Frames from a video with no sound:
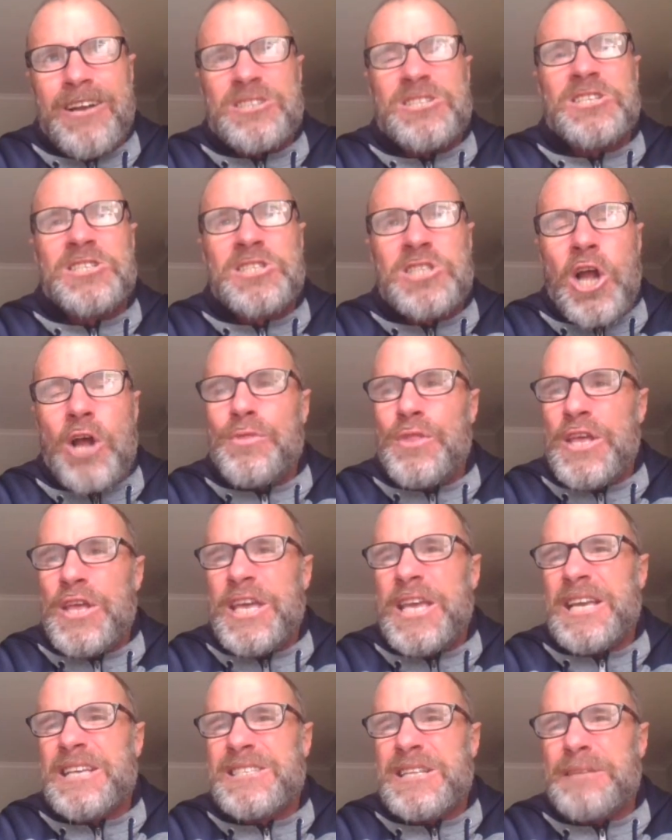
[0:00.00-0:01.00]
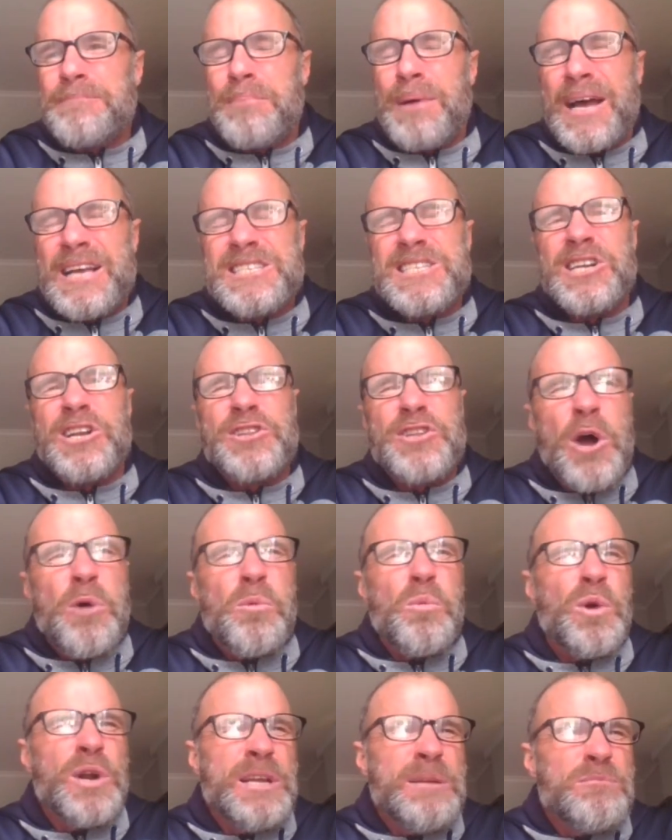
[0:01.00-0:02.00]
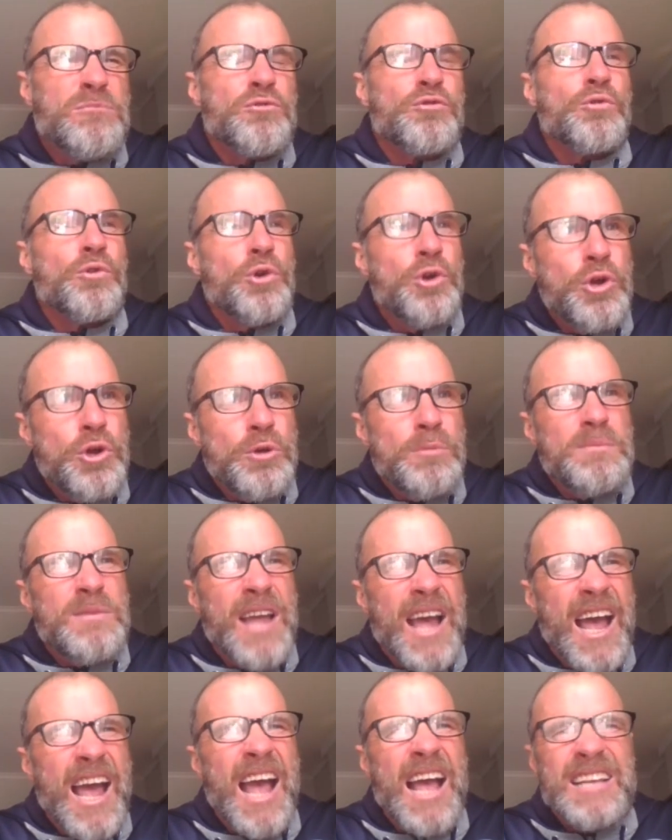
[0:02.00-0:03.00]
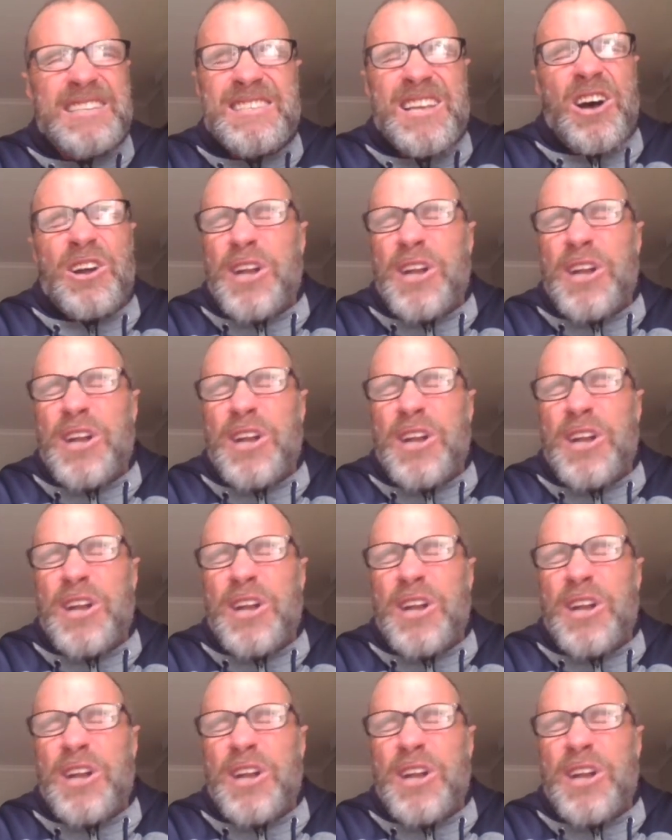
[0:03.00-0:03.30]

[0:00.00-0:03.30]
I just don't think he has the pace, and I don't want him groomed as...